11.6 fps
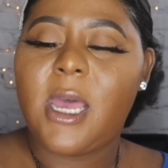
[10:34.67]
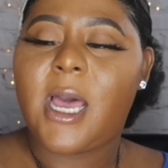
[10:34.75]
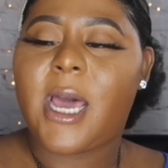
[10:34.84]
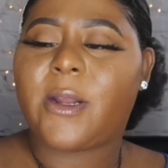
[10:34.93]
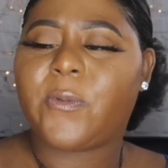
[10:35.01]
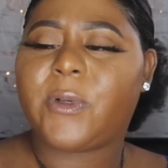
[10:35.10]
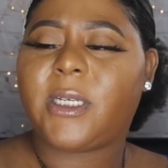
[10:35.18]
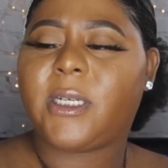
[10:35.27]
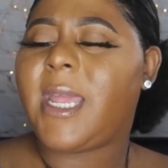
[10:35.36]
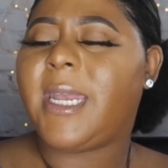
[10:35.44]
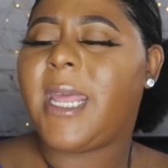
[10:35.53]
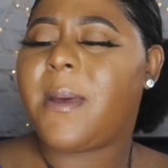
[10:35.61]
i don't really
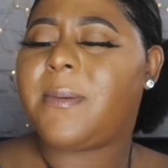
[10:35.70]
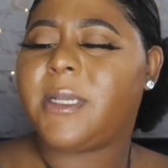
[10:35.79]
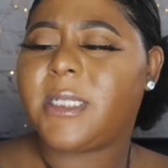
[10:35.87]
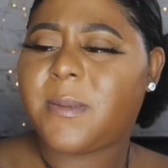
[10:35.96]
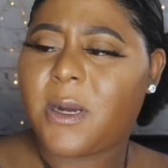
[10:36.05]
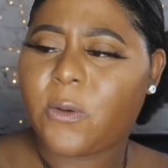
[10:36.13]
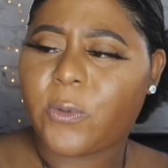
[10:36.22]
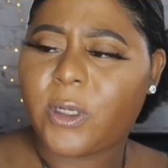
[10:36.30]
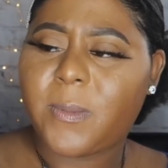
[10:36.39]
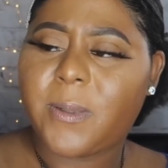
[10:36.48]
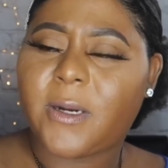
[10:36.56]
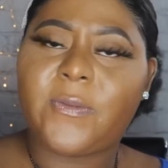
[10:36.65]
dabble into my
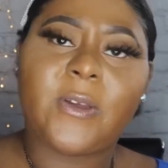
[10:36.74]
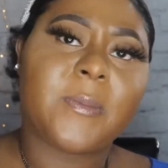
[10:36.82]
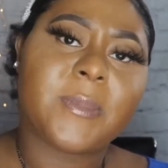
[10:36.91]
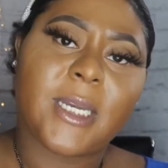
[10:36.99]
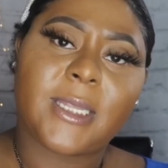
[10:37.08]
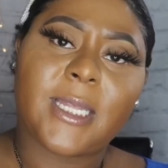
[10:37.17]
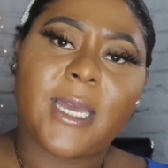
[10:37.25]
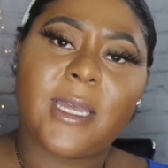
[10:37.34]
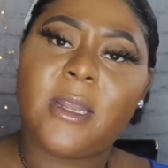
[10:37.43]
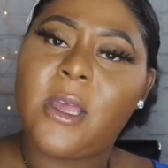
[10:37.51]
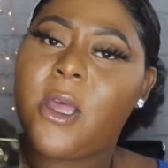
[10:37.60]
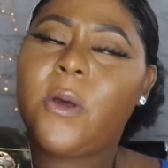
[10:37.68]
real perfumes like that
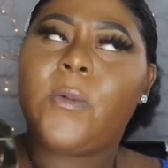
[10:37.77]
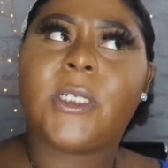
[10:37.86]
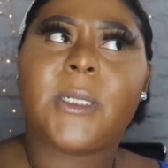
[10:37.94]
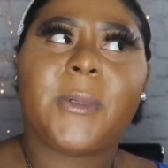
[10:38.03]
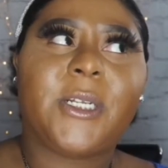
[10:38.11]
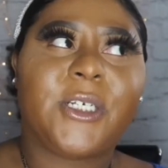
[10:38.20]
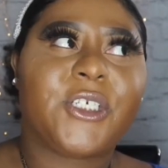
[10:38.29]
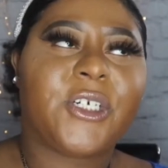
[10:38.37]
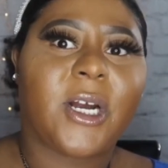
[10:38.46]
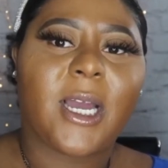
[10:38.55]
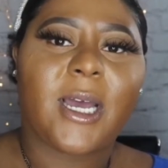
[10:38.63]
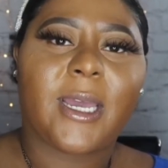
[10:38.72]
which i'm gonna
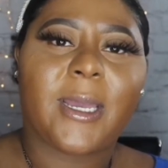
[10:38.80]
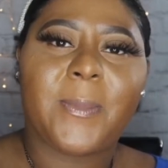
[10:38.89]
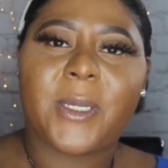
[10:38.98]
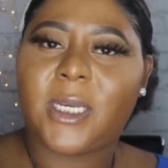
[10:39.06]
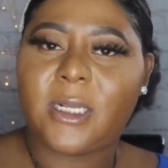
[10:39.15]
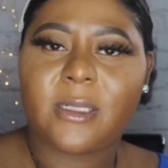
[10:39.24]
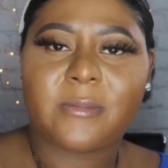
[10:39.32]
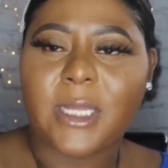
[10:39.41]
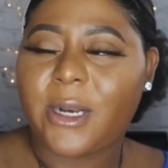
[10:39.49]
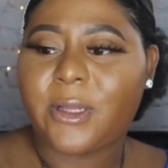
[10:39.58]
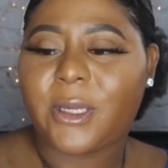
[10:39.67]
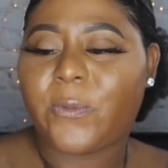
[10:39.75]
try but
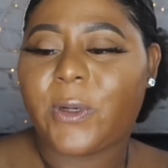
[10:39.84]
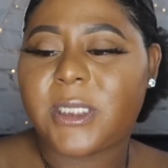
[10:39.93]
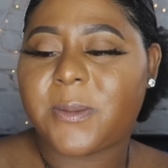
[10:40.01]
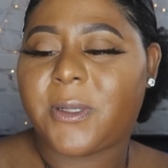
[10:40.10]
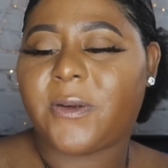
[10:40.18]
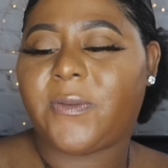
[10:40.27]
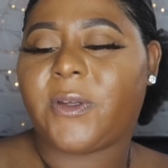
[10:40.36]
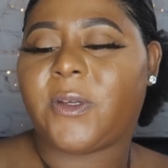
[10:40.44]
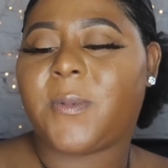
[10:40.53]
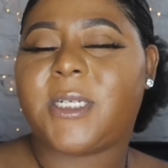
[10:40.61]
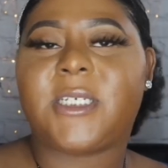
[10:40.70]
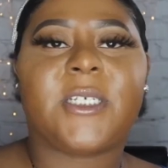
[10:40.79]
i don't like wasting
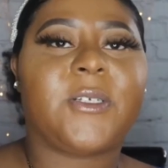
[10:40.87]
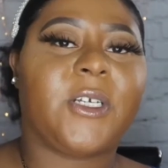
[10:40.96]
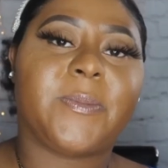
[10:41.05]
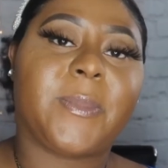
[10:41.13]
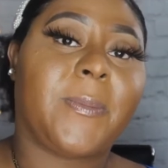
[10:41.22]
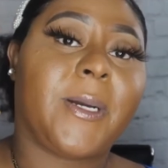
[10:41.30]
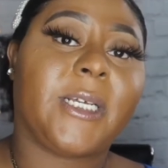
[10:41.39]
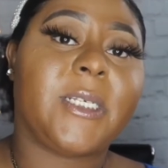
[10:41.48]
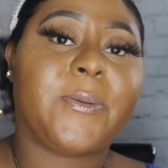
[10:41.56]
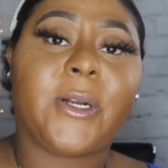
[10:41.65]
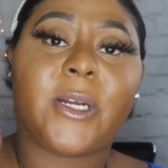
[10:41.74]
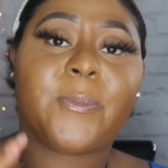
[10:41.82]
perfume i just use my body
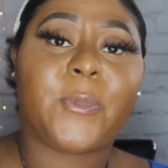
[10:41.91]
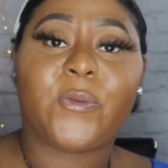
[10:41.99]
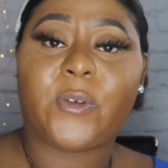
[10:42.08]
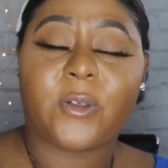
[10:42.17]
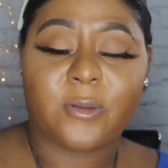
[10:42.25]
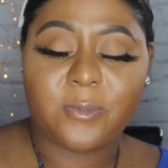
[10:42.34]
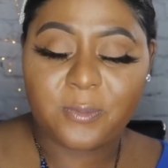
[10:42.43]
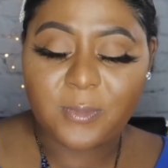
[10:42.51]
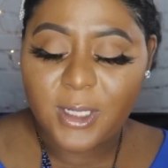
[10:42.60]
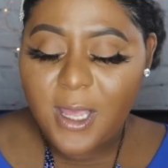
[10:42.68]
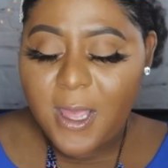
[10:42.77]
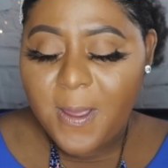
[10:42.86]
spray and move on
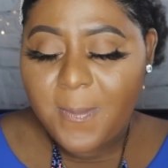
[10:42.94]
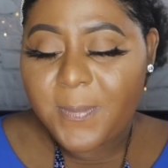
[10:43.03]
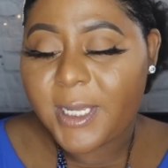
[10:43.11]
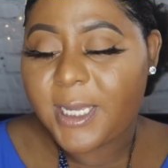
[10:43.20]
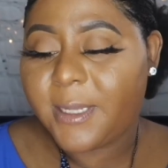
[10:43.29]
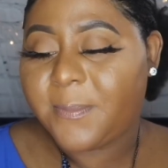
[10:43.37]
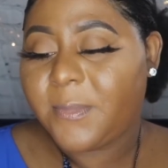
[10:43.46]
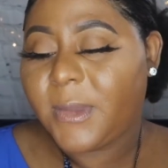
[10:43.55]
but